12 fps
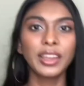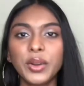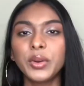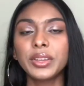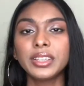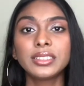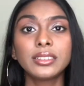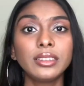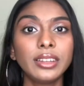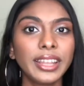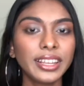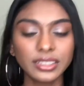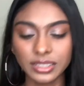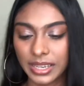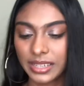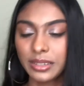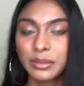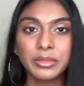Okay, so the next
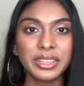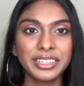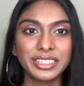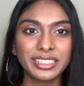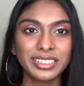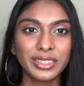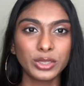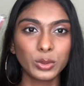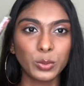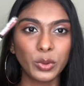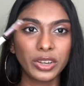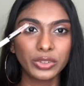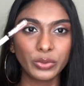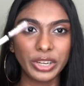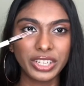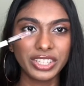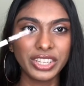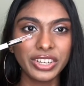item is this one
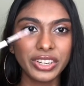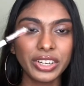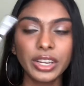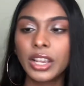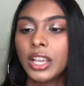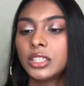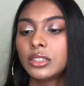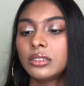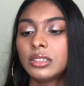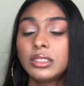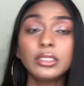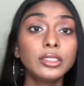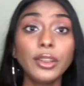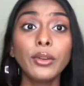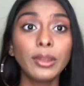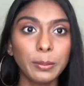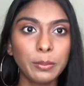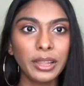right here. So this is their
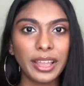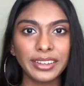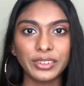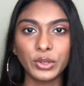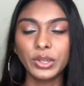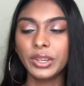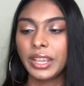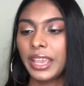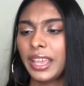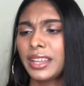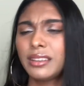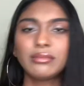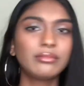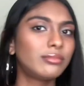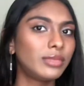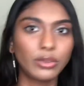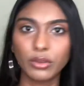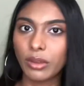lip liner, and
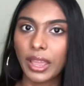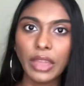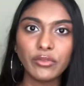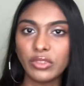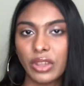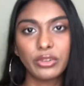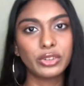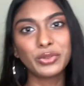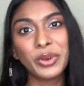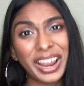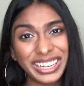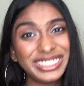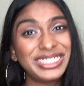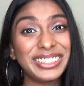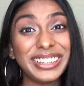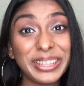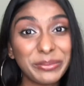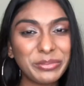you know, I have never tried the
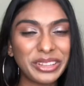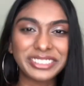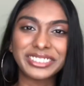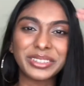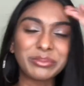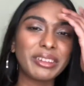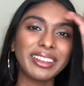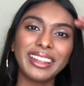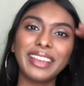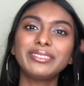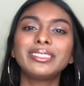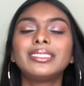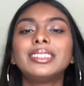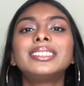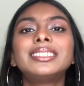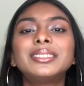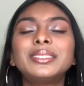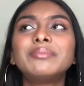lip liner in my life. So
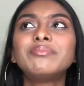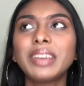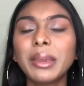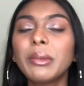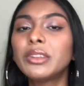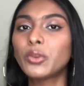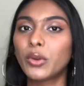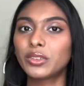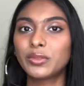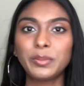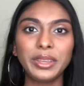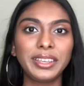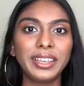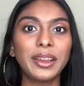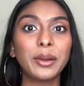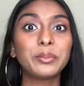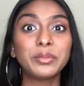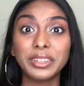this time I thought of picking
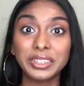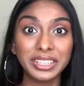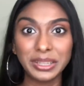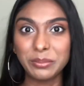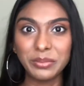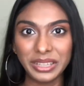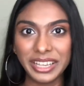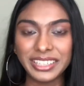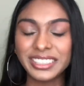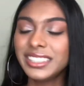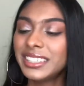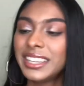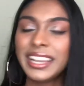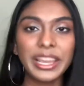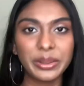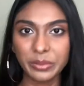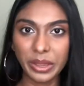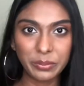up their lip liner,
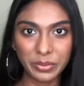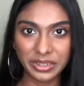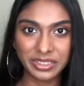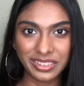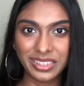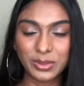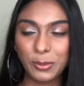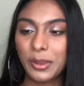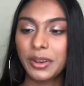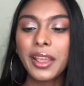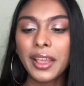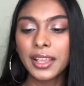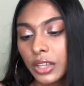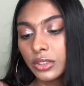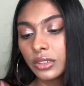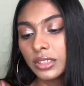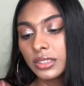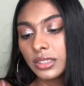and I picked this one. So
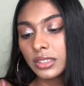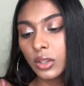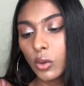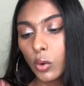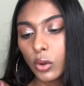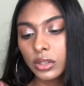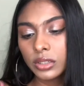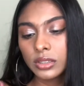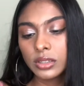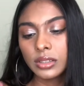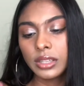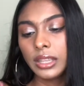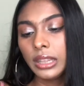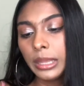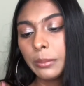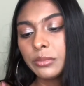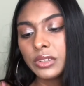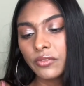this is called the
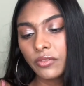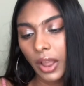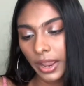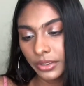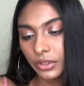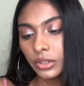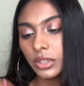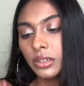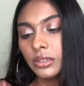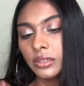Lip Definer,